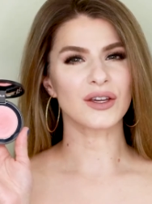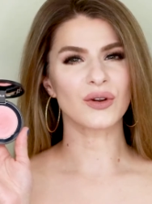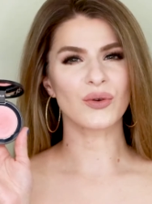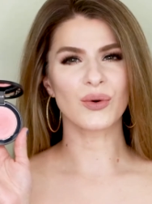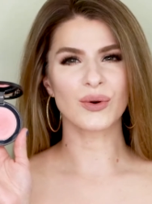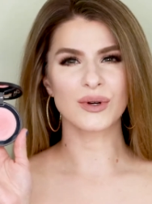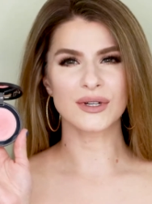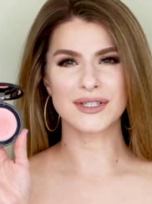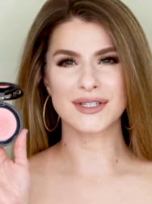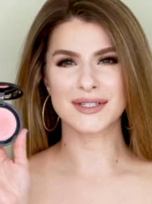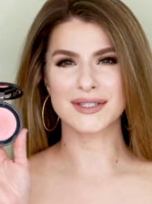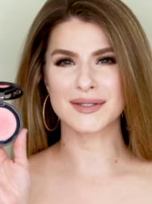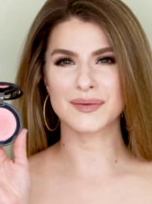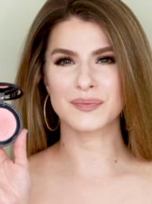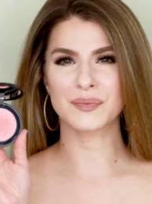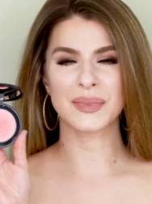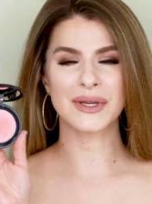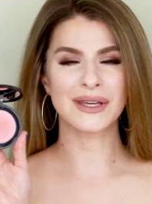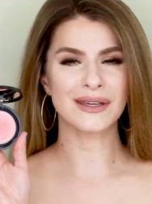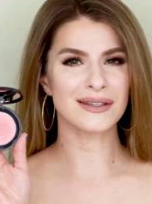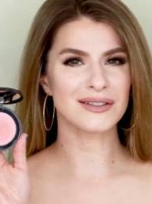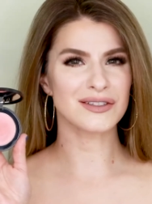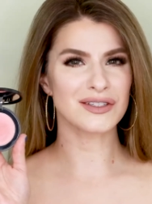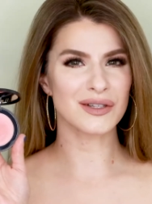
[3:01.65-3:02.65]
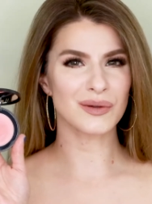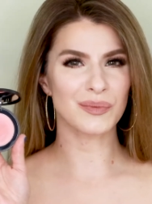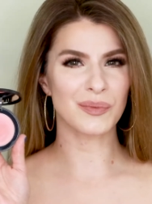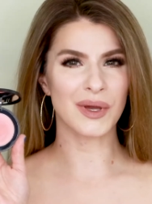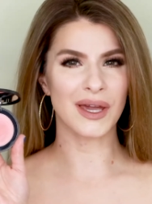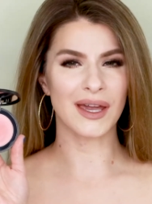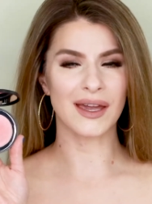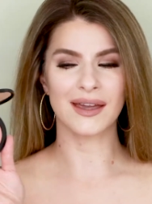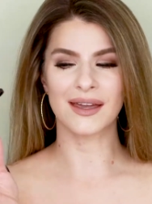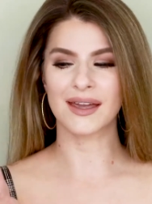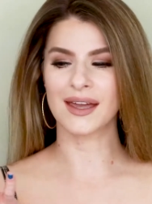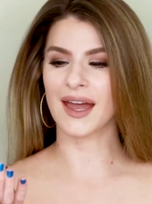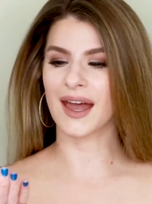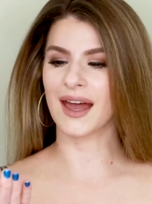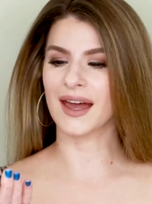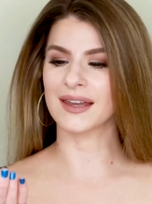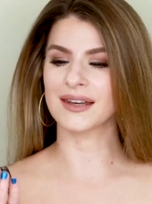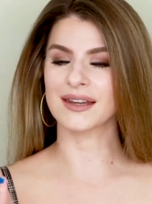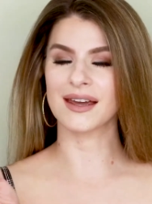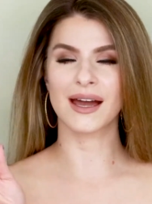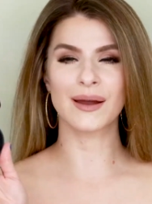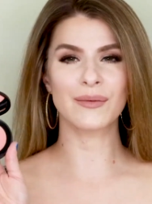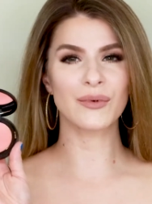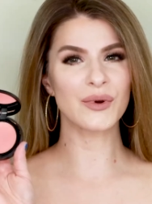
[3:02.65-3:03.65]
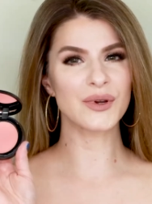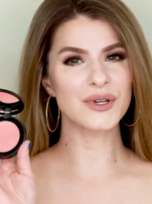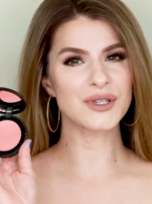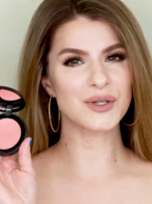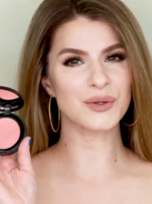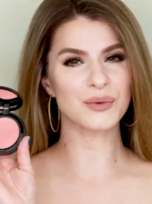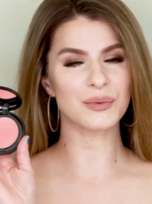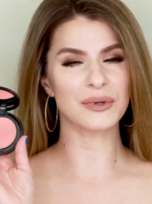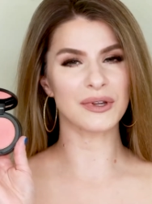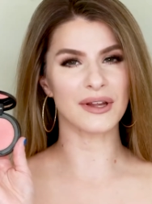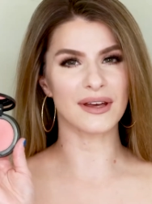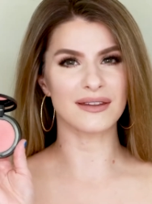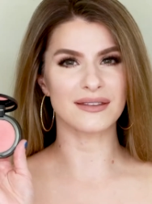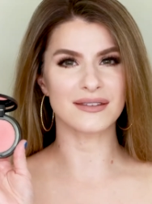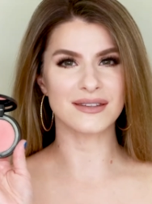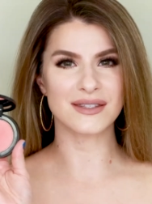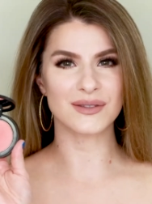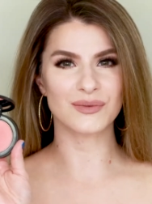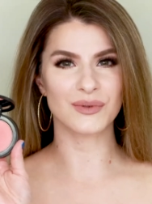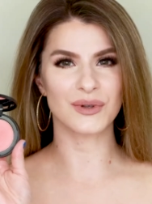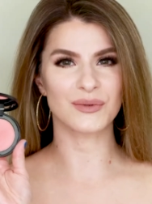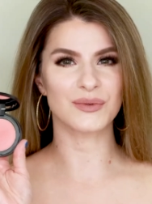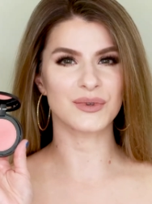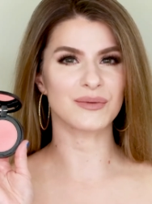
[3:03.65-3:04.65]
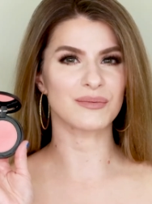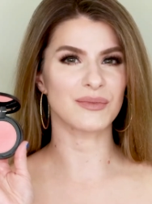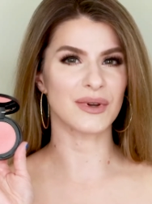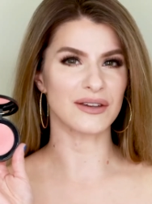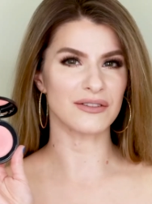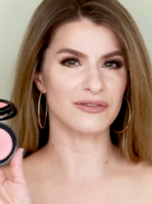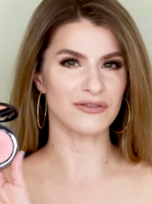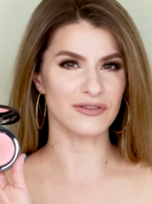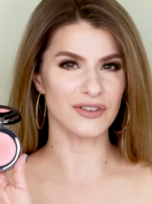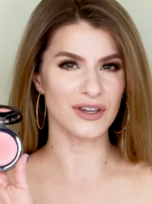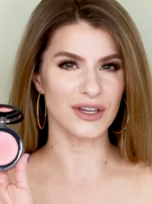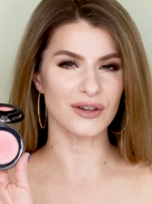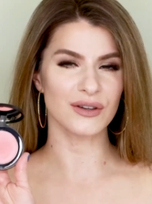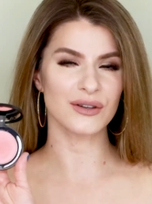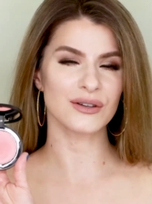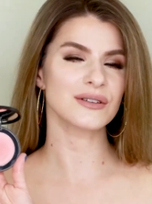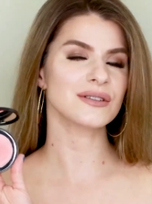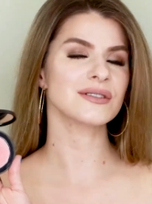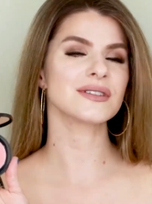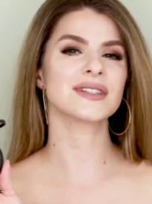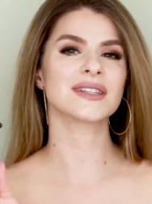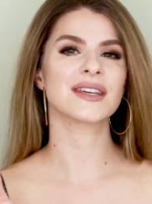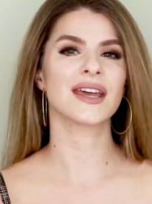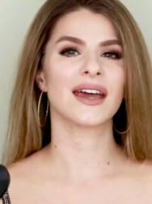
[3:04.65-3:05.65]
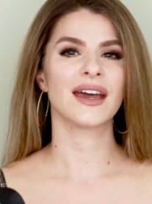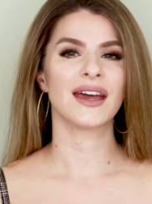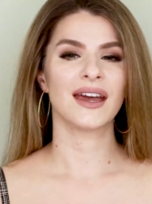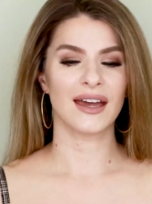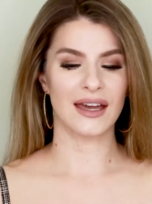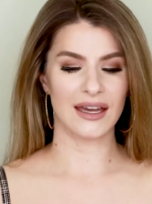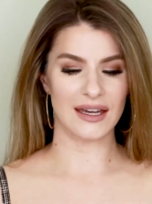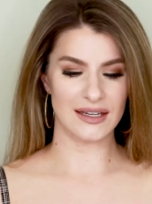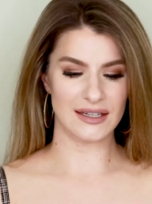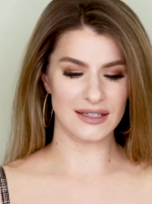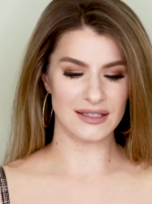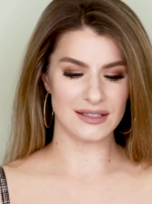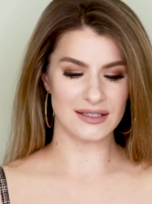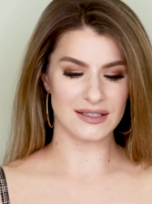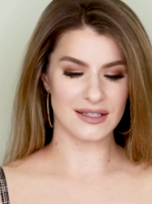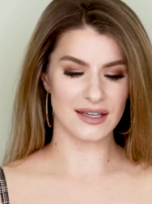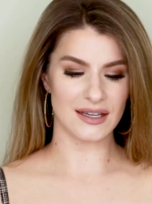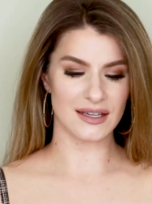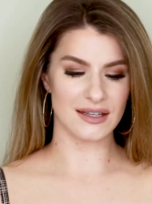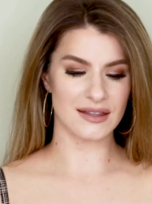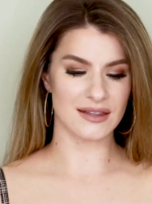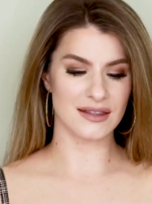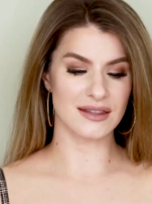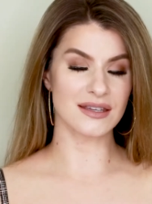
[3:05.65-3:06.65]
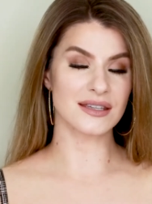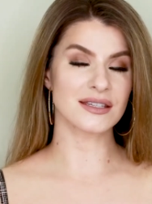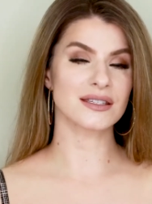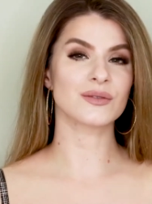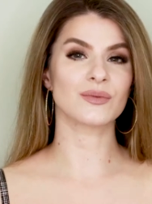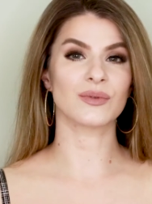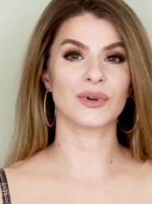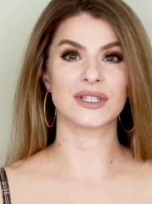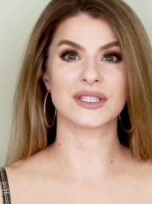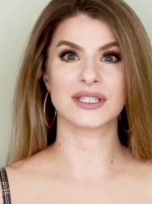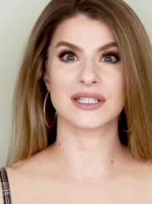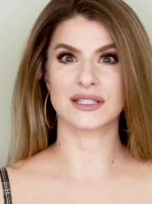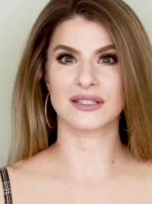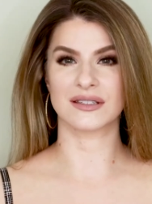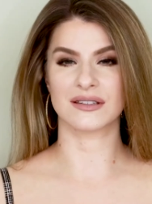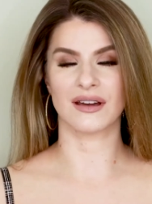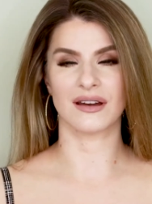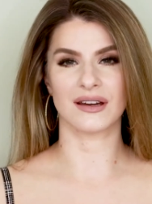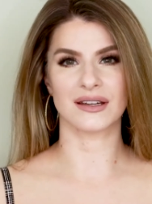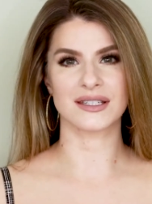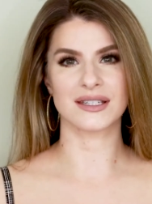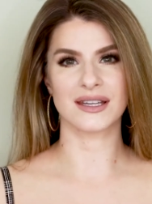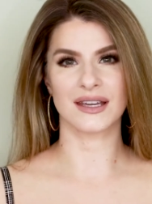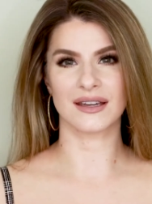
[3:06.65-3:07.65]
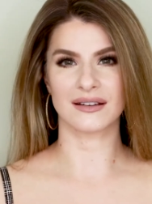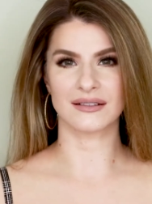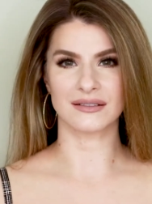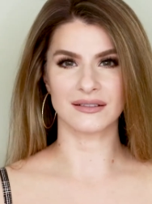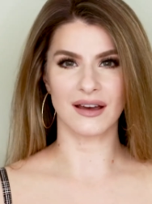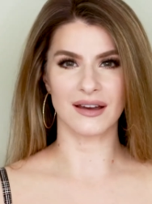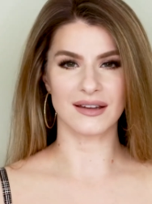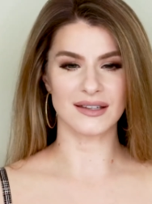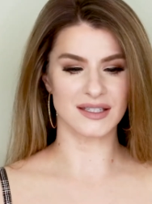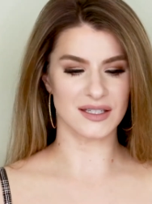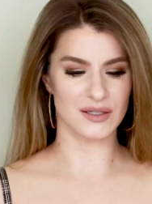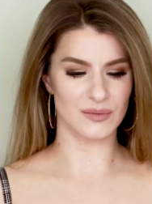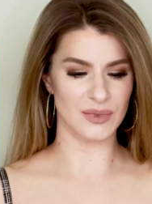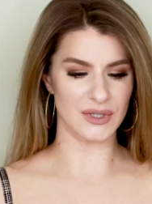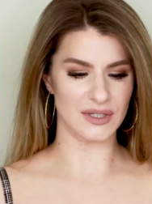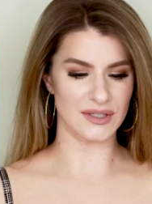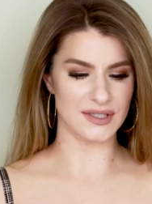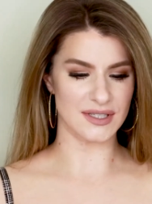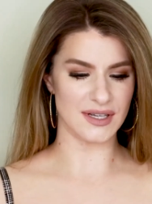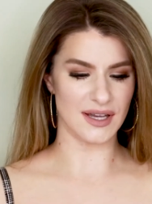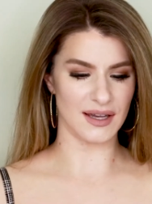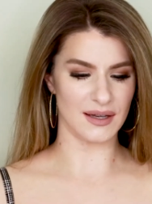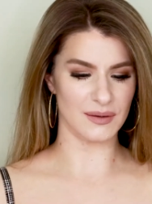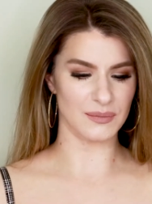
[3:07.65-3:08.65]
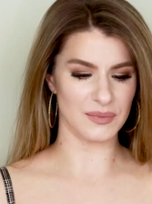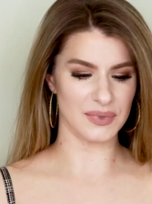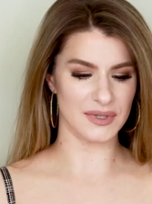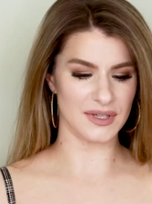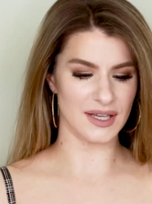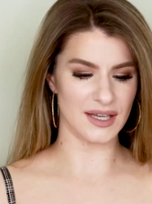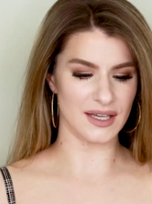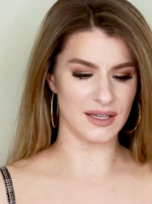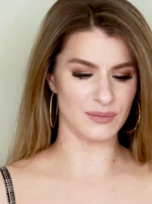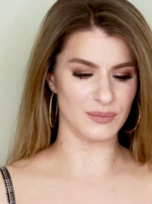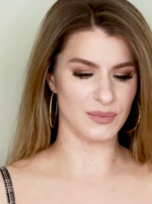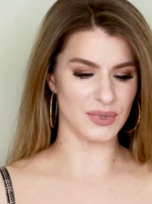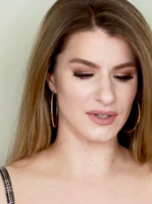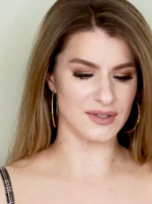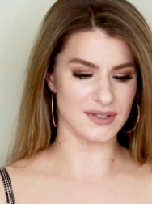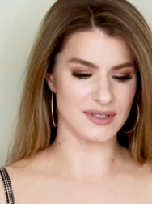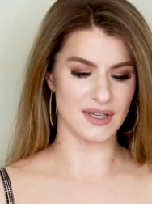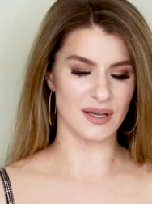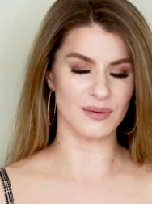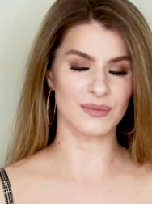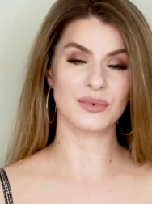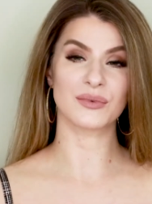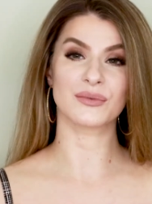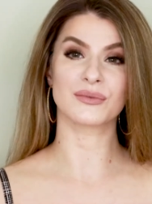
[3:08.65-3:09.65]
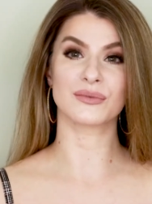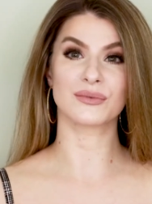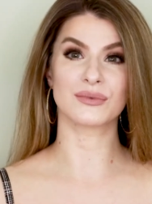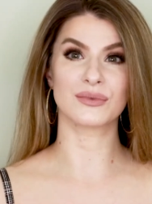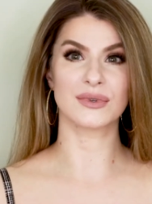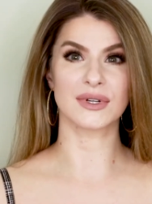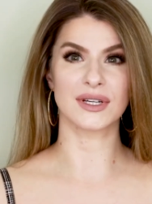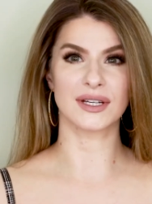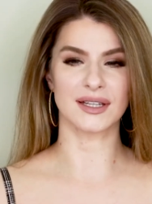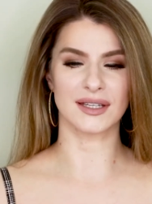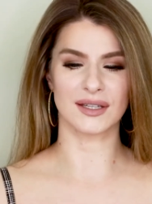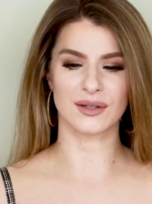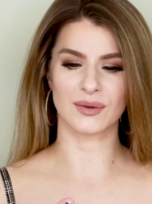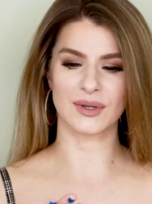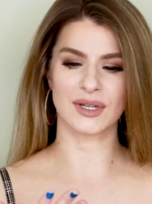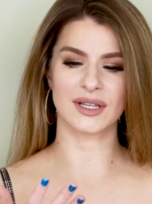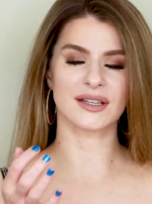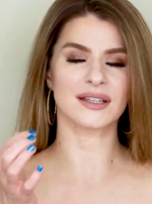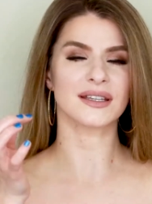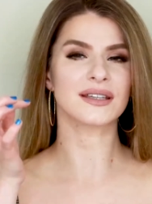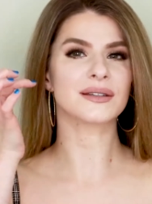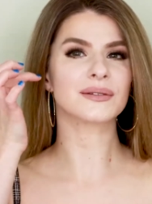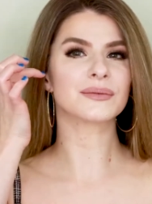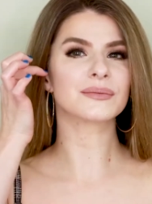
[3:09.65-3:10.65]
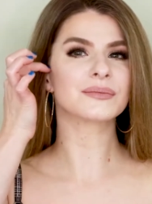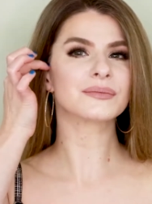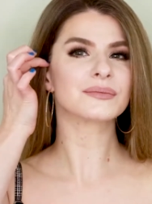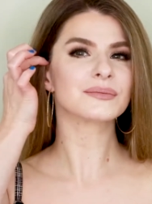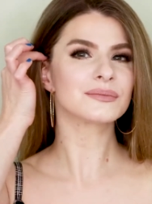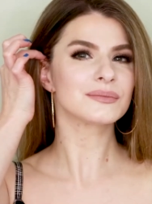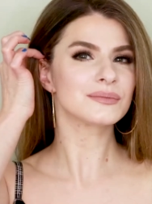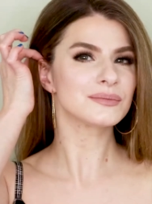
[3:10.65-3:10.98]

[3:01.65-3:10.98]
a gorgeous peachy pink and I'm going to apply this one with my fingers. And this one does not take a lot to build up. It builds up really quickly.